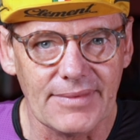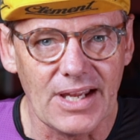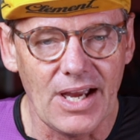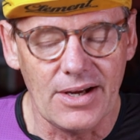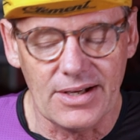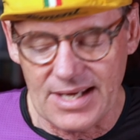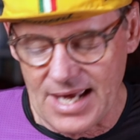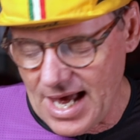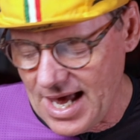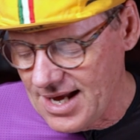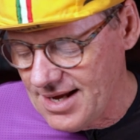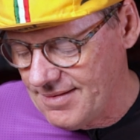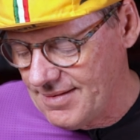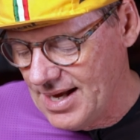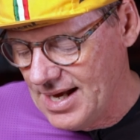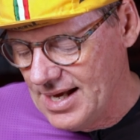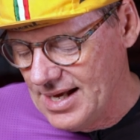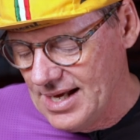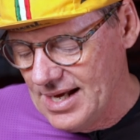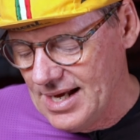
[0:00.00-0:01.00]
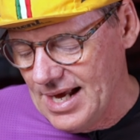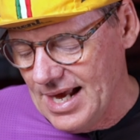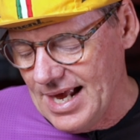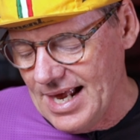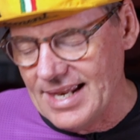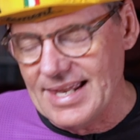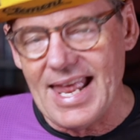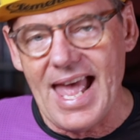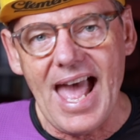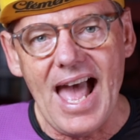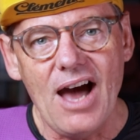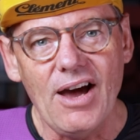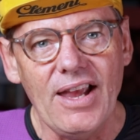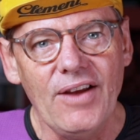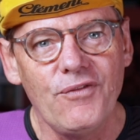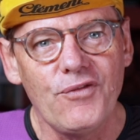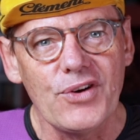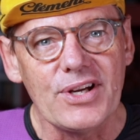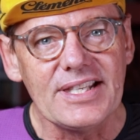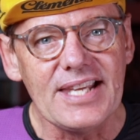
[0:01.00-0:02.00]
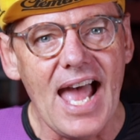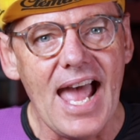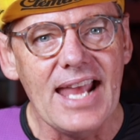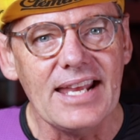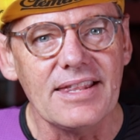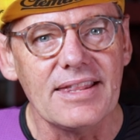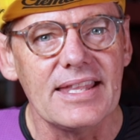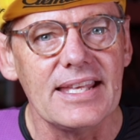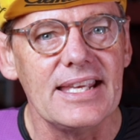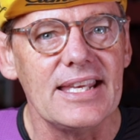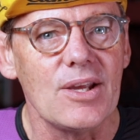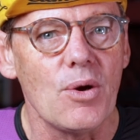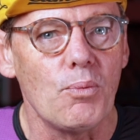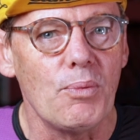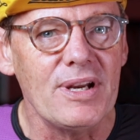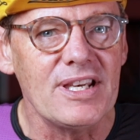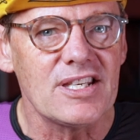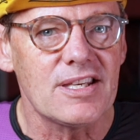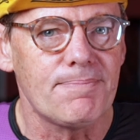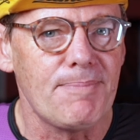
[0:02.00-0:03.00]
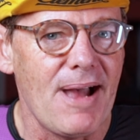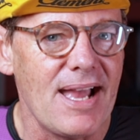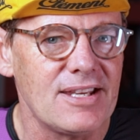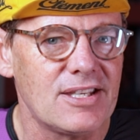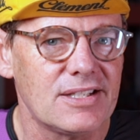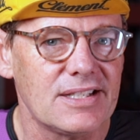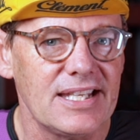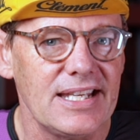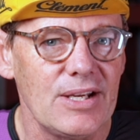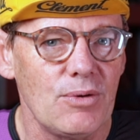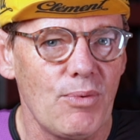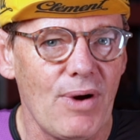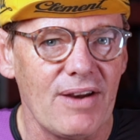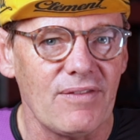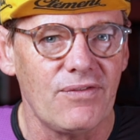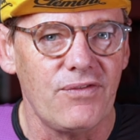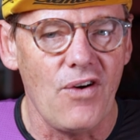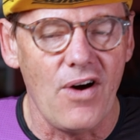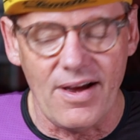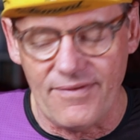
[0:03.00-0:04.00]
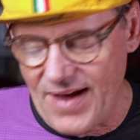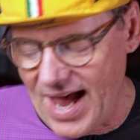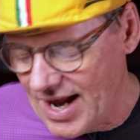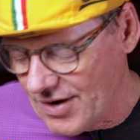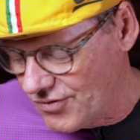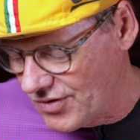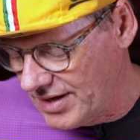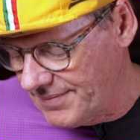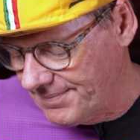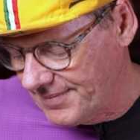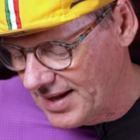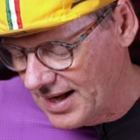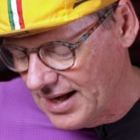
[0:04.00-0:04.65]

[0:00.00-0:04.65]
Okay? Now, if we take the Windspace T1500